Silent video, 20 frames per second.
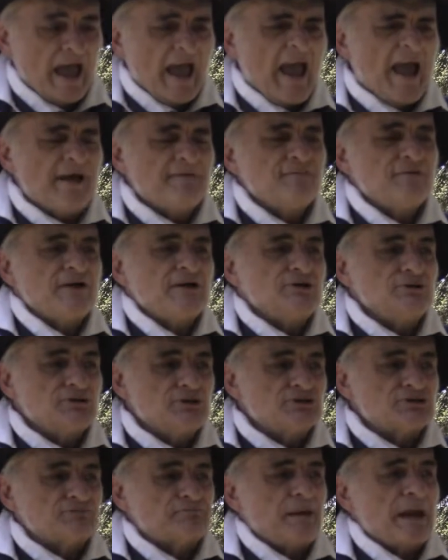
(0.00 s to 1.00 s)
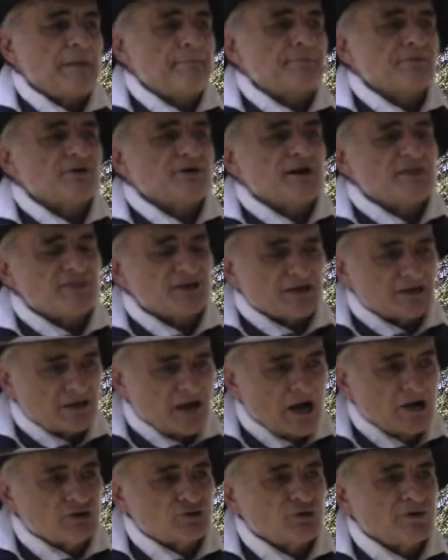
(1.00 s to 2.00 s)
every newspaper in the
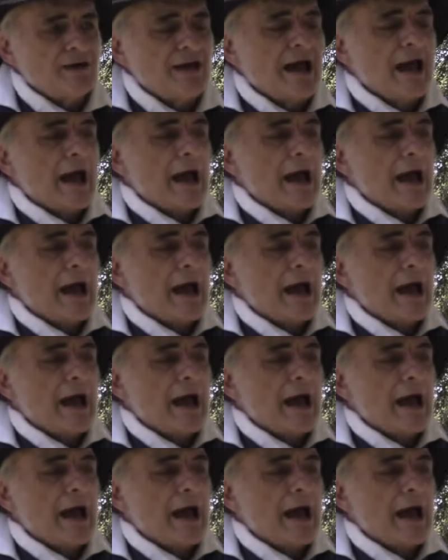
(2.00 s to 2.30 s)
country